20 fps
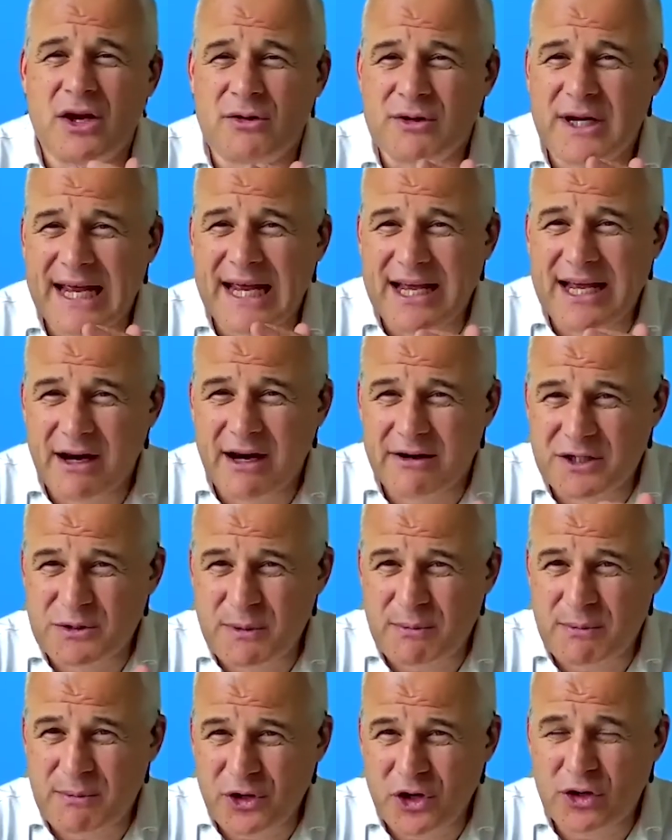Encourage
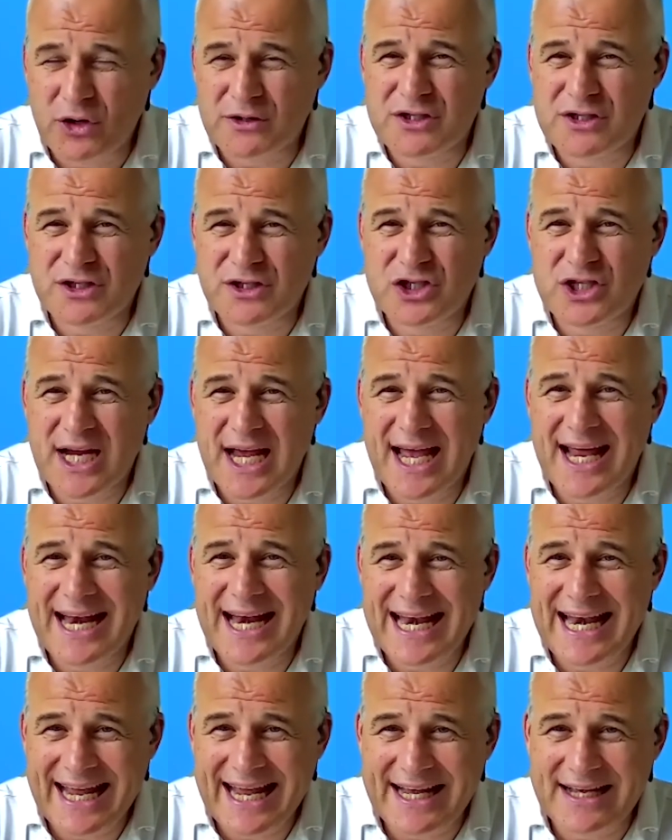people not to share
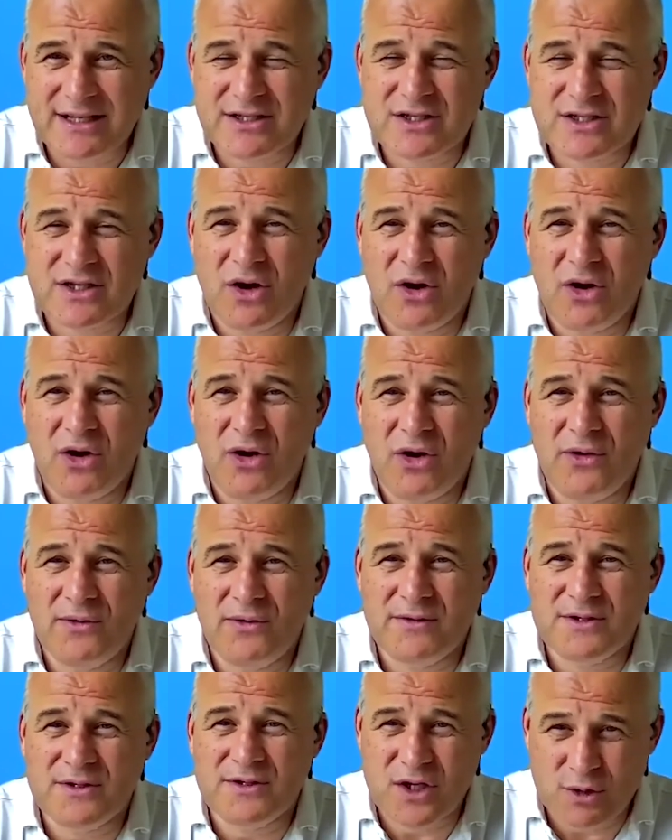links
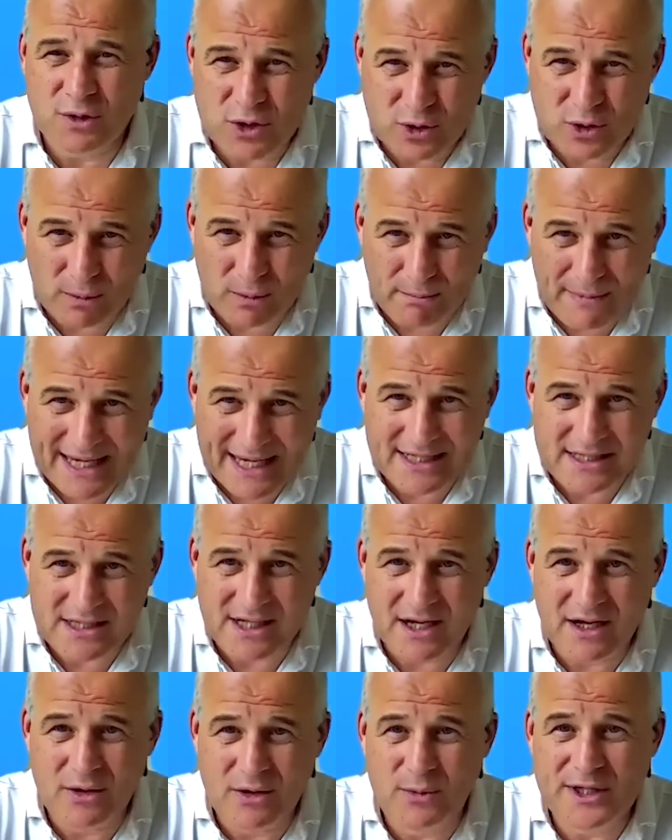on social
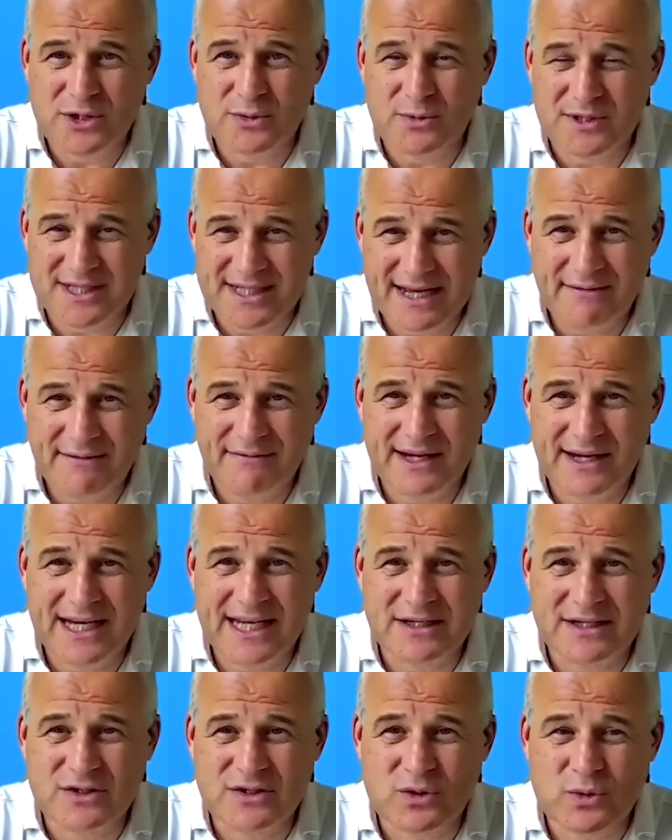media, which was
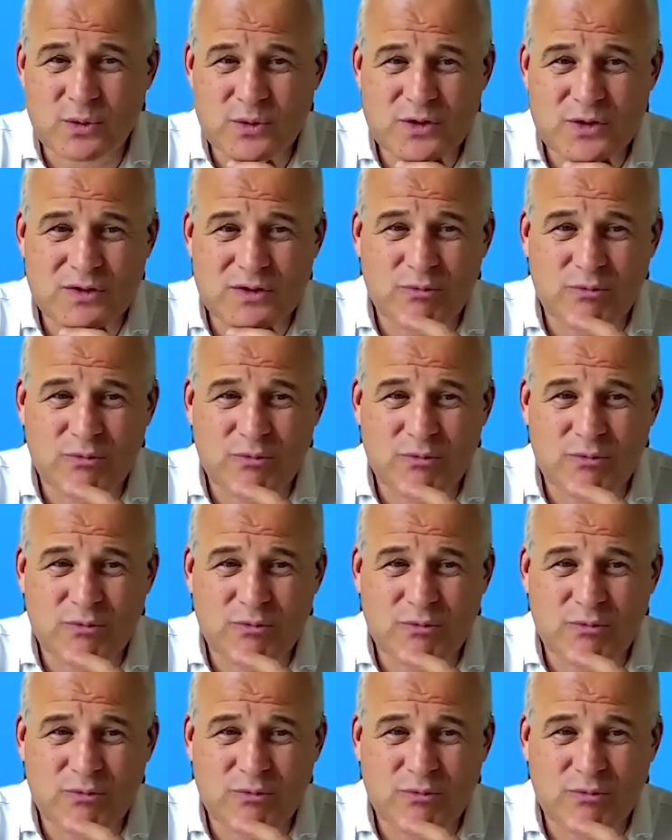definitely a source of